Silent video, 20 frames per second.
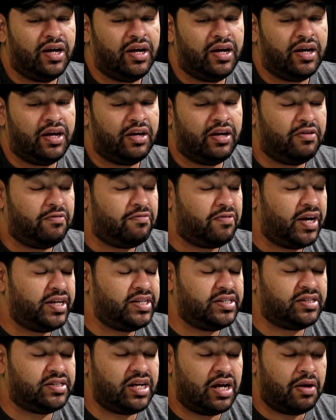If I
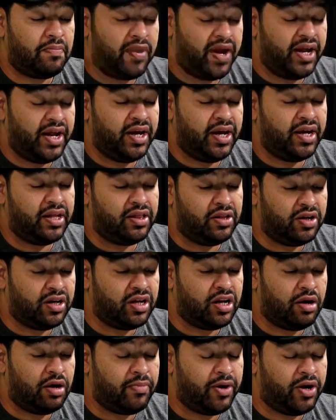just stay painting and looking
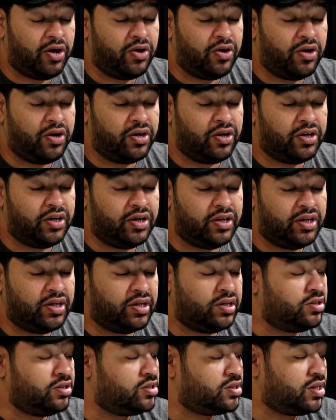at my art
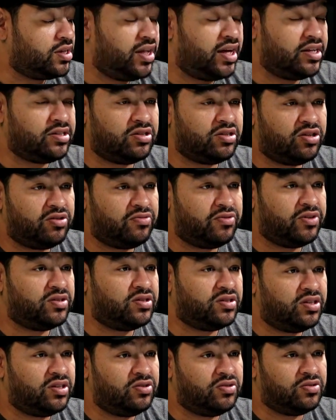and just glancing over and
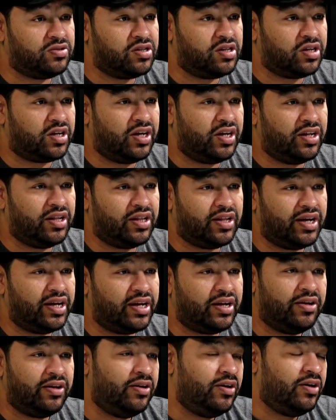seeing who's looking, like,
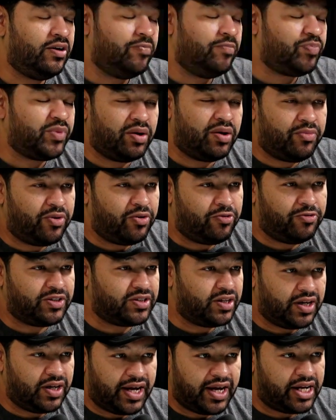I'm always
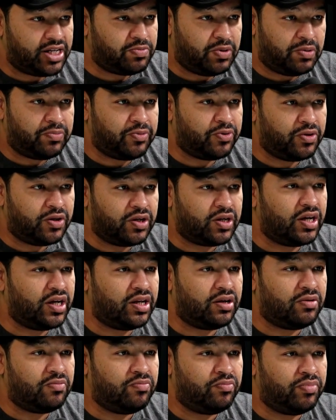going to catch people looking.
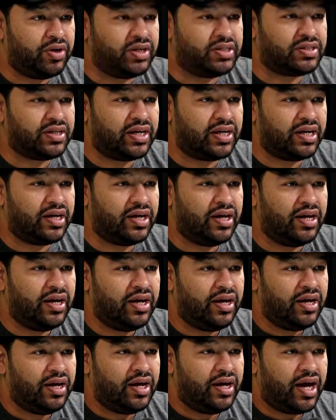But it's like,
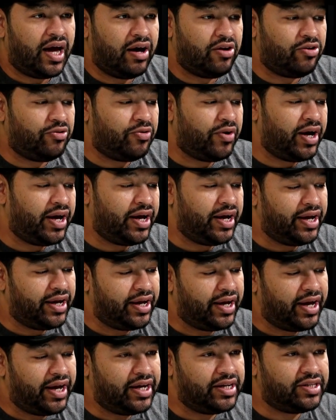how do I
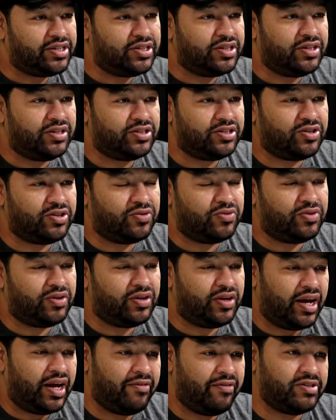engage? So
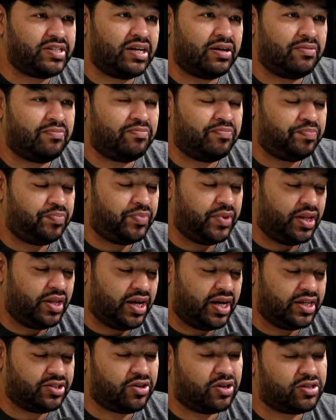every time
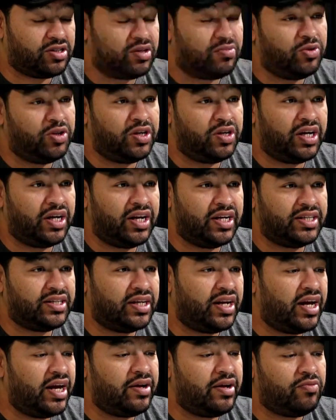I saw someone looking, I said,
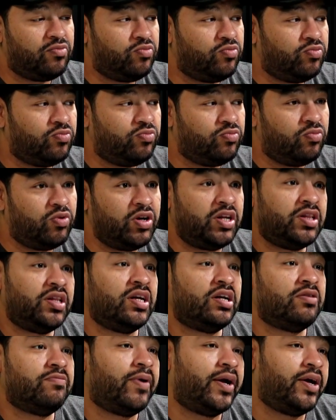hey, what do you think
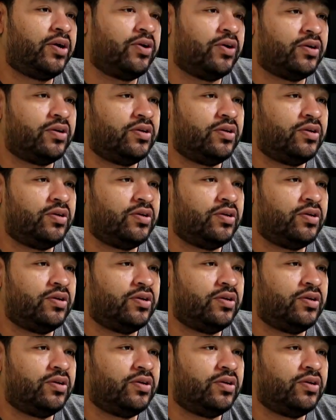of my art?